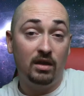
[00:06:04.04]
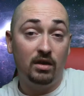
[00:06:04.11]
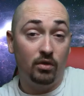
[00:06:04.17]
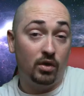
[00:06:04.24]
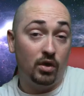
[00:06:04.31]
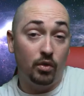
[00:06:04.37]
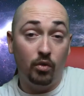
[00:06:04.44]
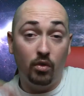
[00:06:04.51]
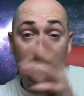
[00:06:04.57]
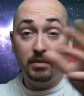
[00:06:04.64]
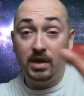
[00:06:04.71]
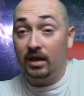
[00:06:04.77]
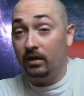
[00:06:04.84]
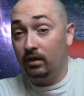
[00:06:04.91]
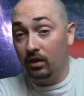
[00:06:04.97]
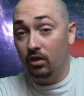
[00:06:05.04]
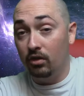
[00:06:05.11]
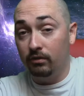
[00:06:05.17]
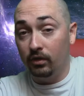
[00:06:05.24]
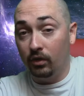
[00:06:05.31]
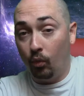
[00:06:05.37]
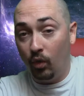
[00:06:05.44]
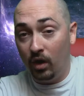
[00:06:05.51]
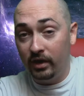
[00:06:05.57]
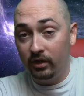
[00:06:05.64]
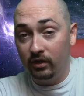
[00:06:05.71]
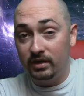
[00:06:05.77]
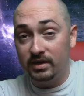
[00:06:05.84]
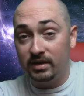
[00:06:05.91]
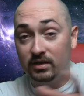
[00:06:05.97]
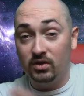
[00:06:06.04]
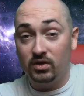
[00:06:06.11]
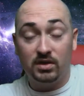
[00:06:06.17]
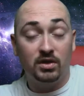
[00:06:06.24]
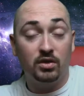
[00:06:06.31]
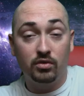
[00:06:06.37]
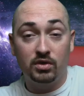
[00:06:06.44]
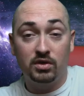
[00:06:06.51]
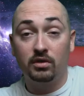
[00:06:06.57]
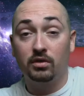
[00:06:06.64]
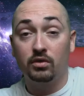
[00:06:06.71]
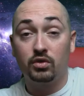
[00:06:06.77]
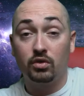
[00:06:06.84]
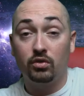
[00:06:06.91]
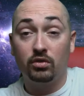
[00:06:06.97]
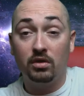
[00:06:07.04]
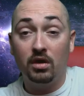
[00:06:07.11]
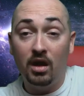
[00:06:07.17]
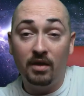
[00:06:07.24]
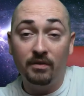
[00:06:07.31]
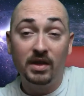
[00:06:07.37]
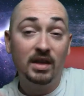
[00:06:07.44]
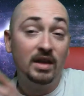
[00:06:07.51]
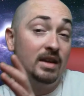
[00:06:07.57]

go immediately over to wireless and just turns the controller off.